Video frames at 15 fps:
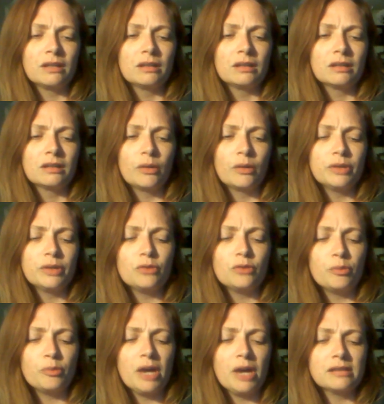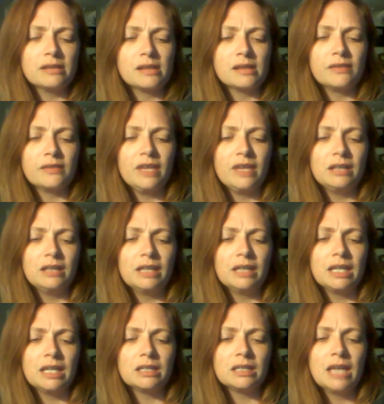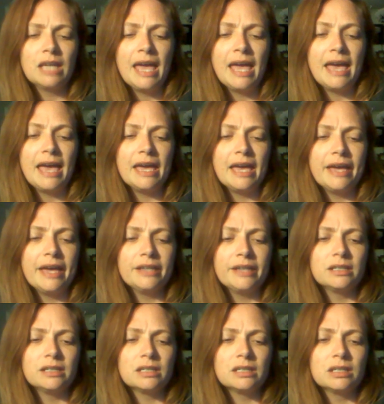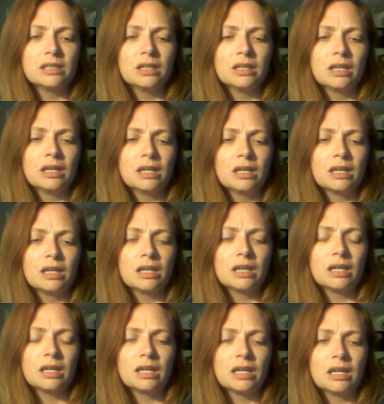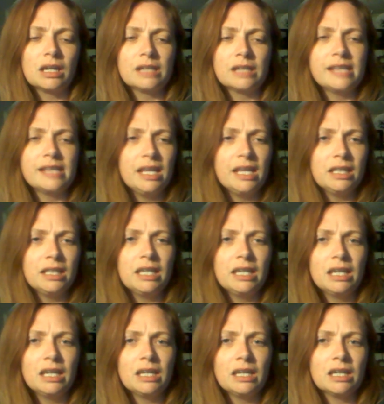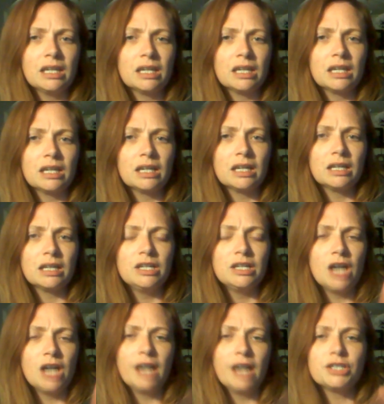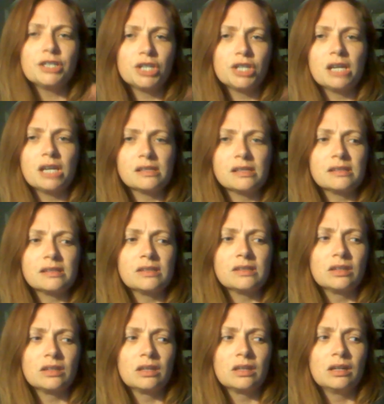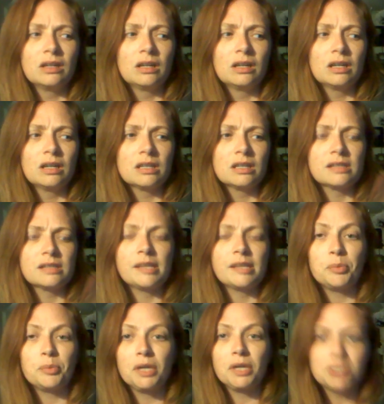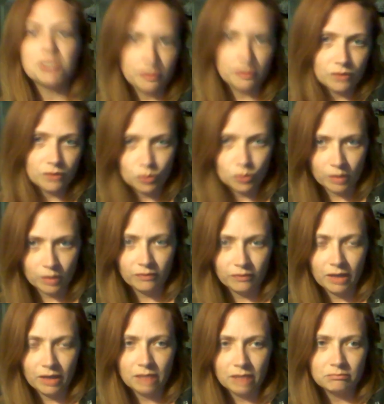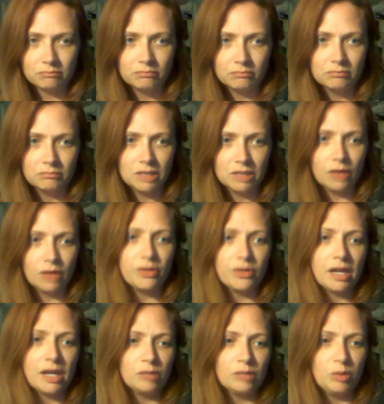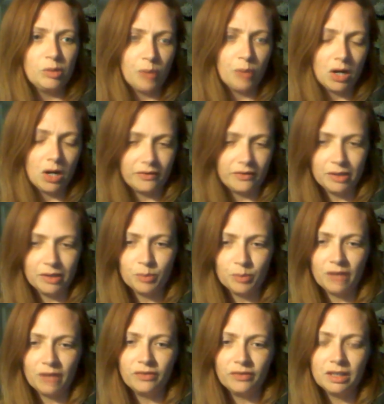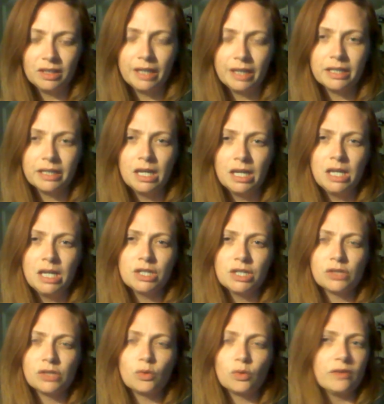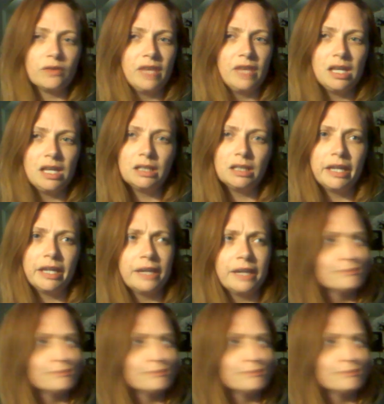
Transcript: going through a process of healing, and it's healing not just the separation of their twin flame. You know, that could be part of it, but I feel like just sort of healing